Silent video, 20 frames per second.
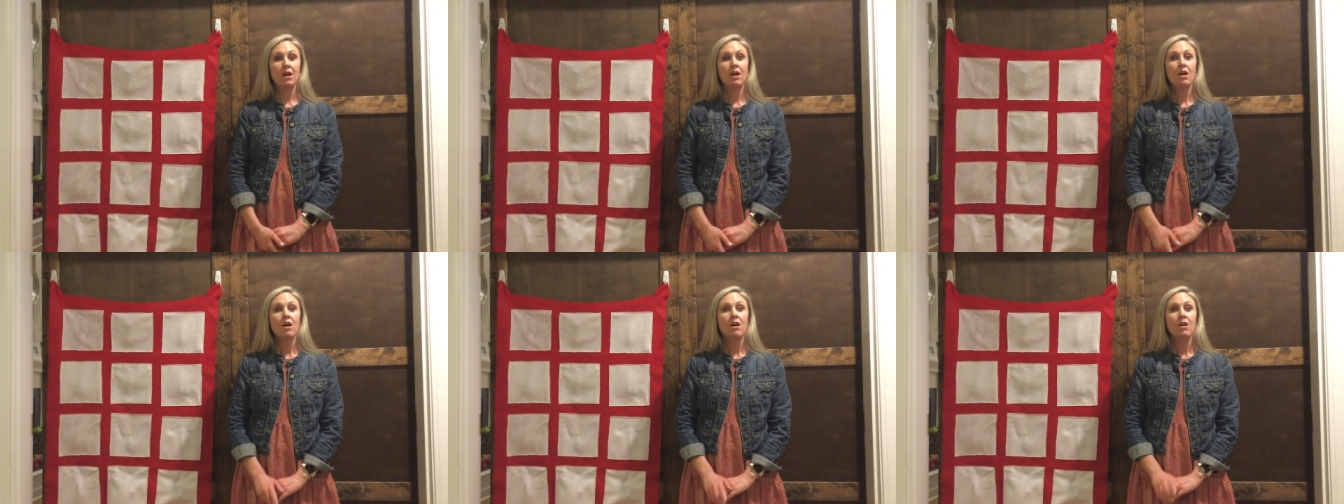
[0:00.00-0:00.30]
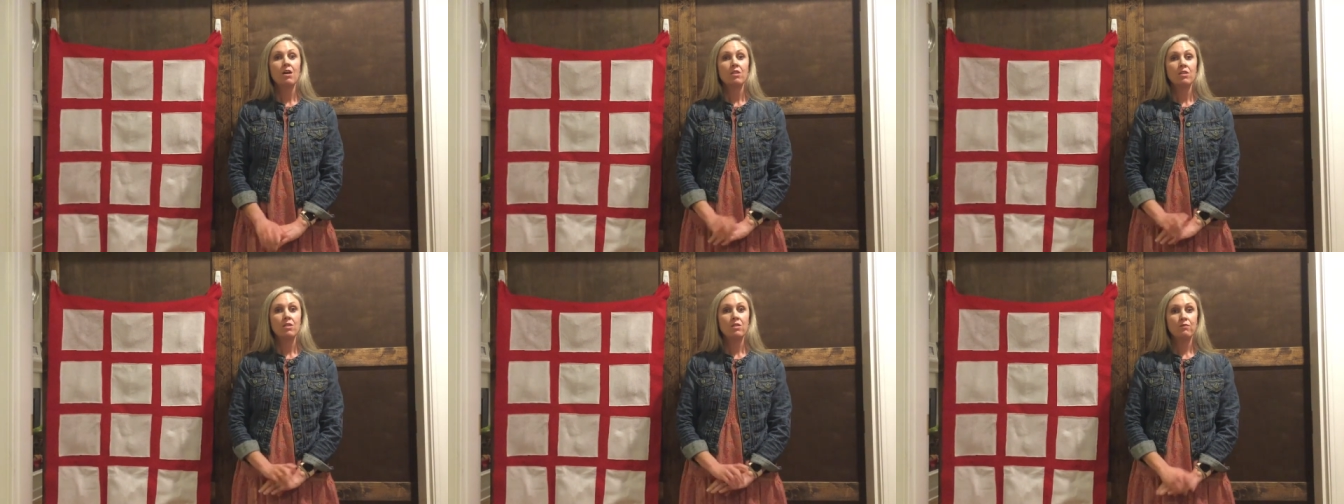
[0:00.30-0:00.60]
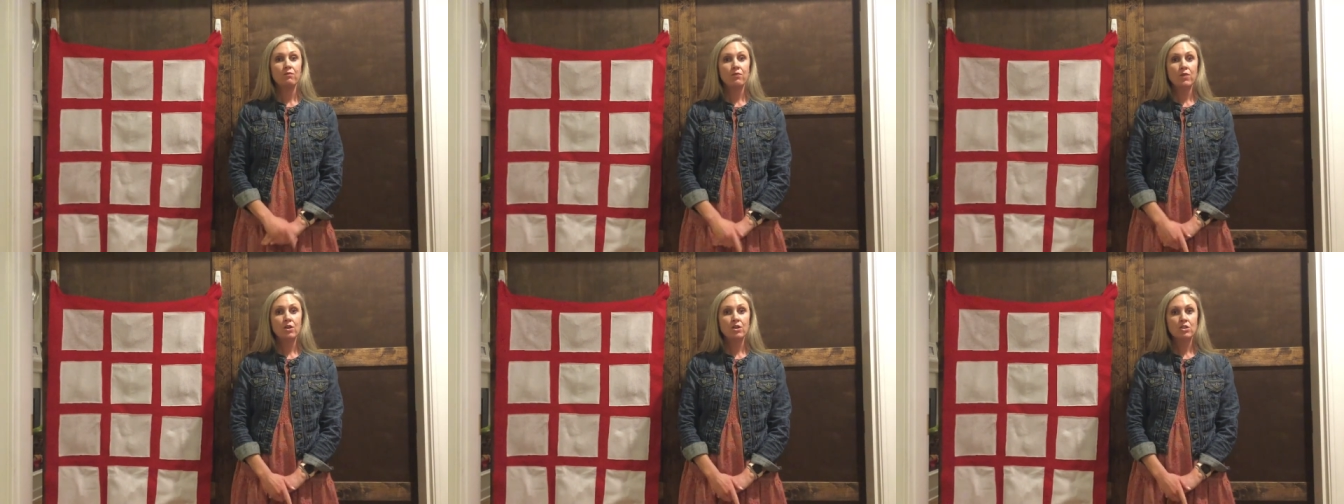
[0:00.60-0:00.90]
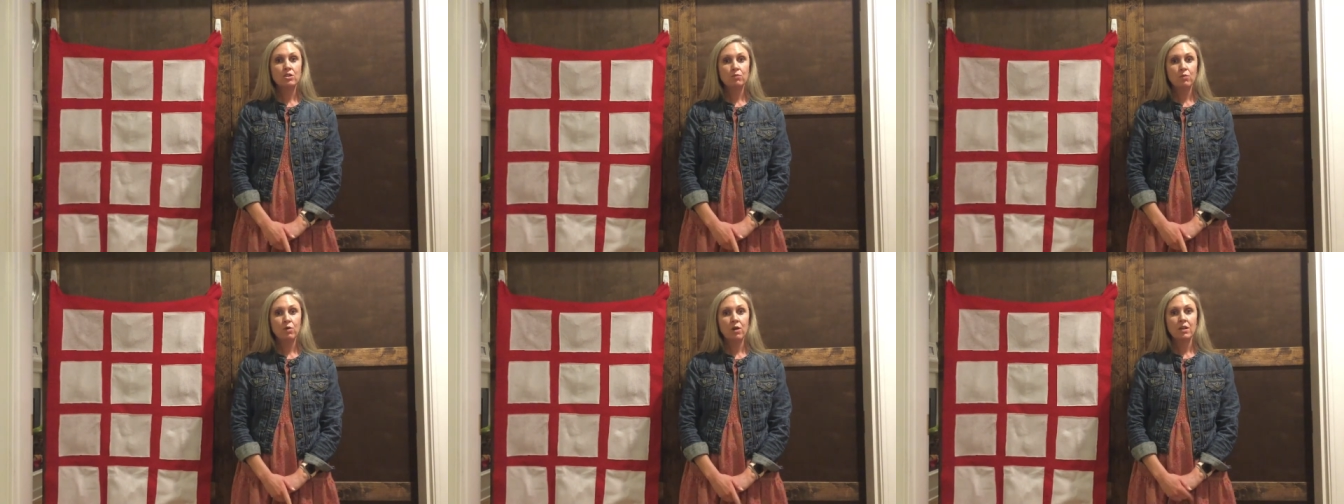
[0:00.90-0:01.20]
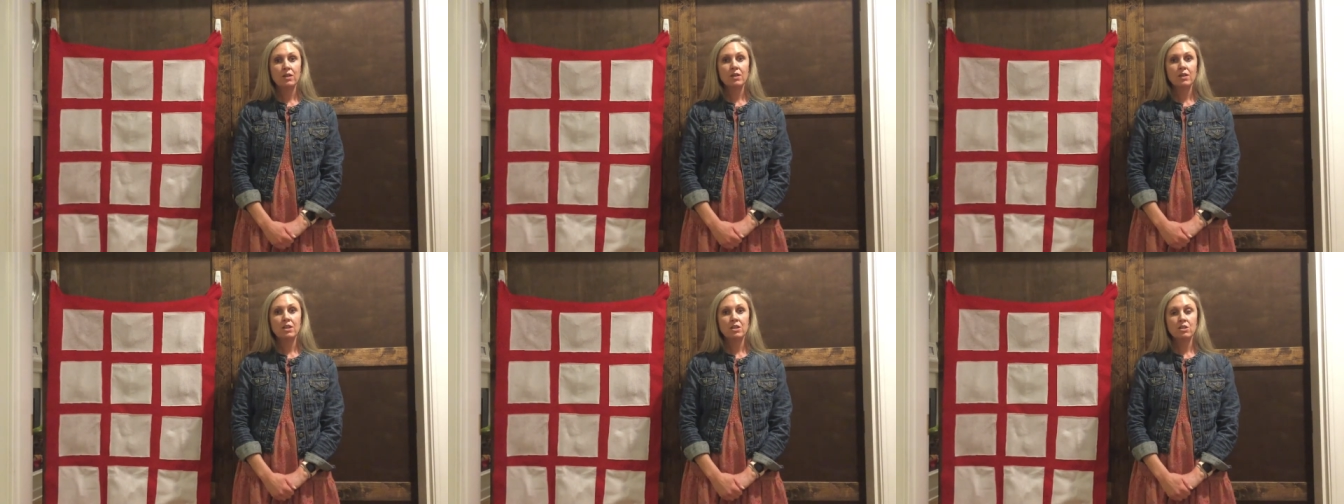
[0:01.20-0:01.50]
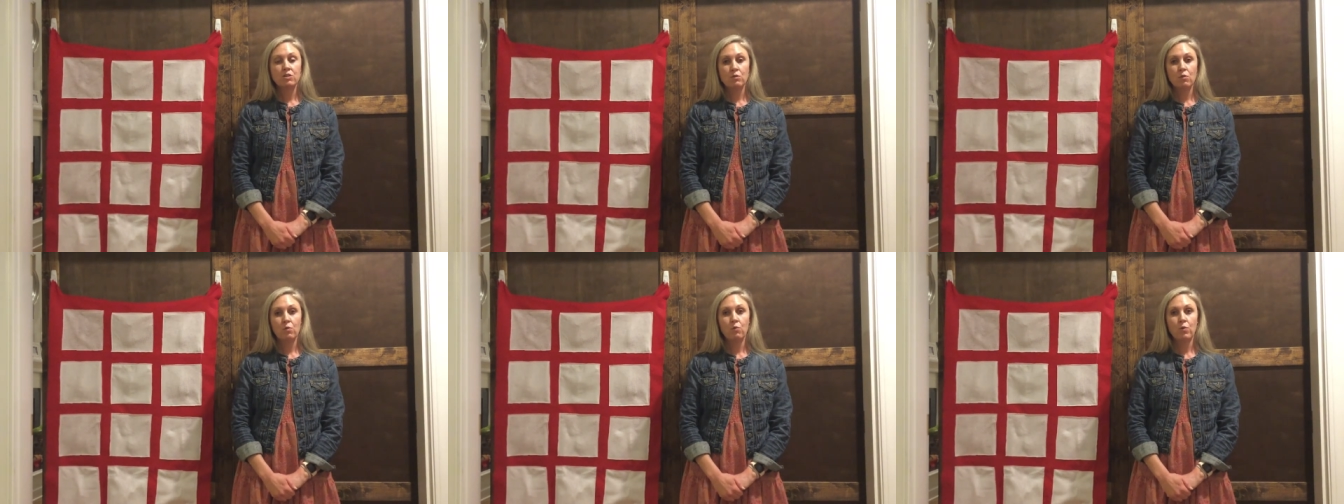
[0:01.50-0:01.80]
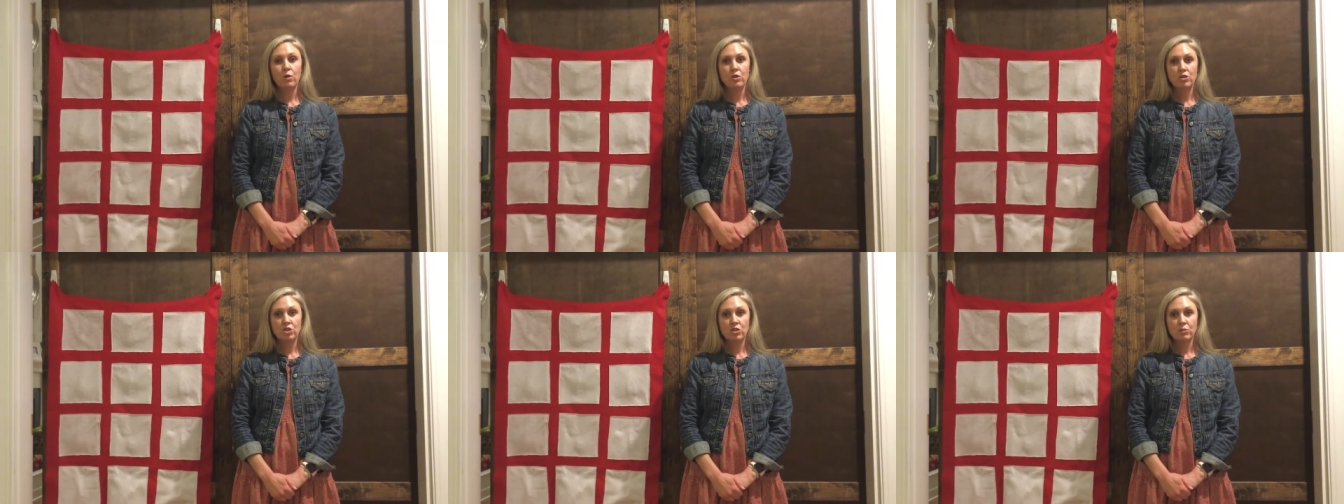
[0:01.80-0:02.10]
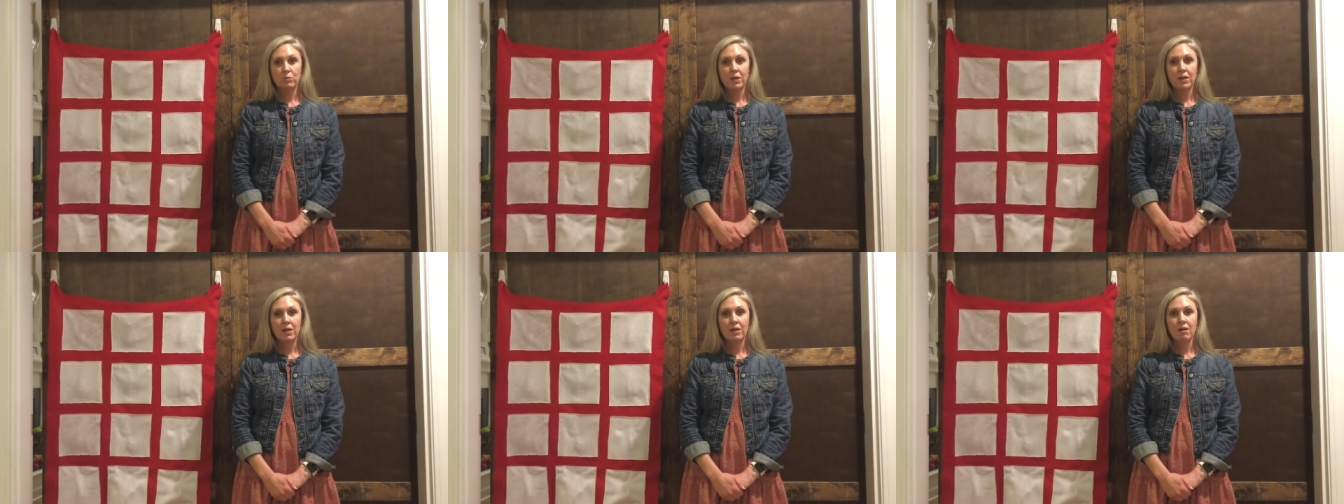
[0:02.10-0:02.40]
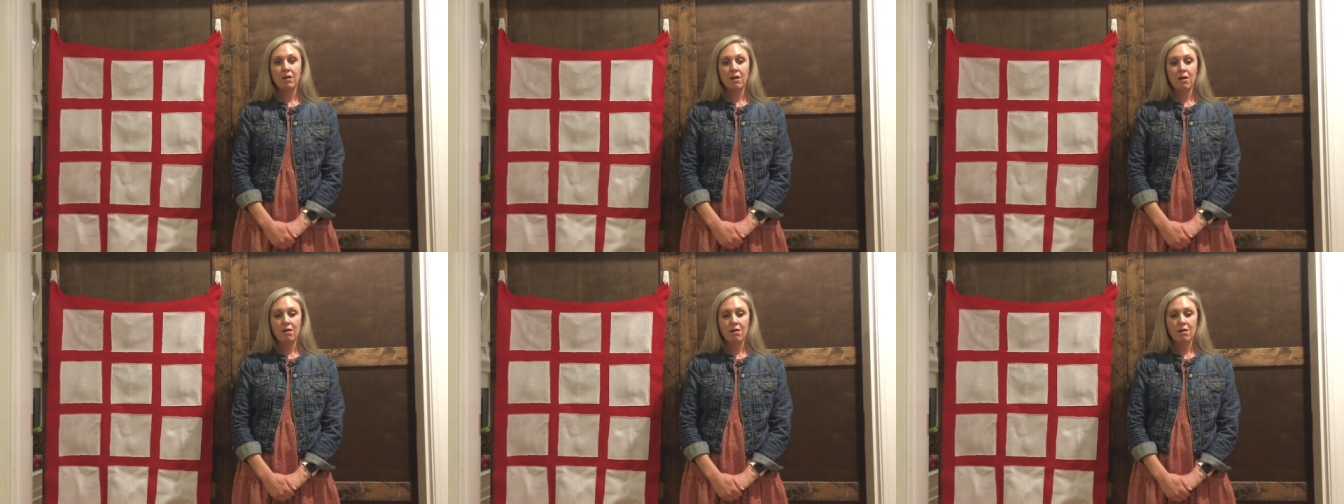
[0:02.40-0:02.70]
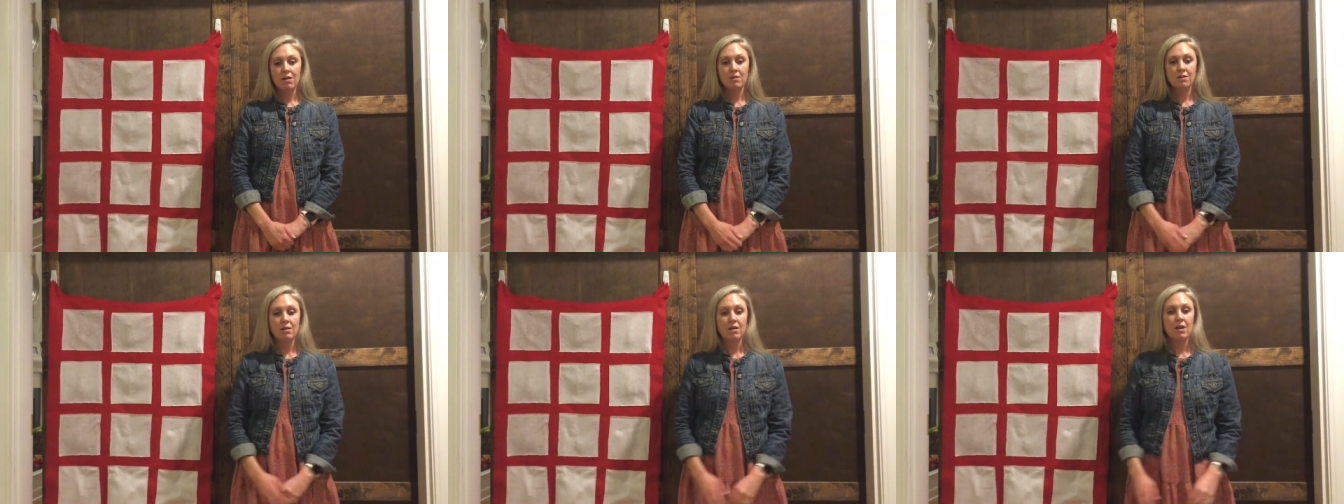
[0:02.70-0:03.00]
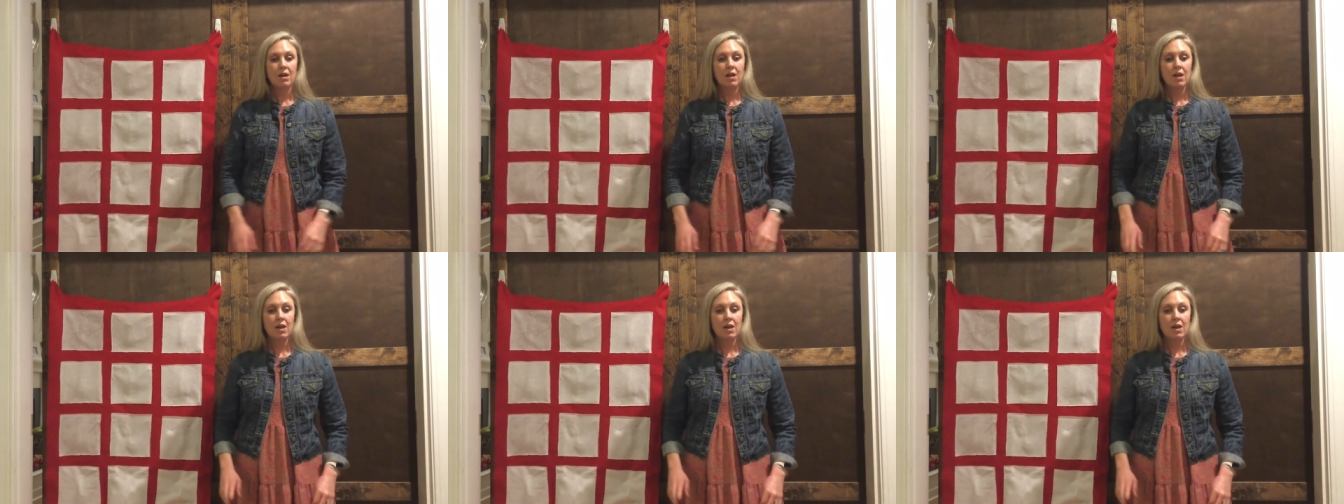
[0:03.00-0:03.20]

The first one is worshiping God.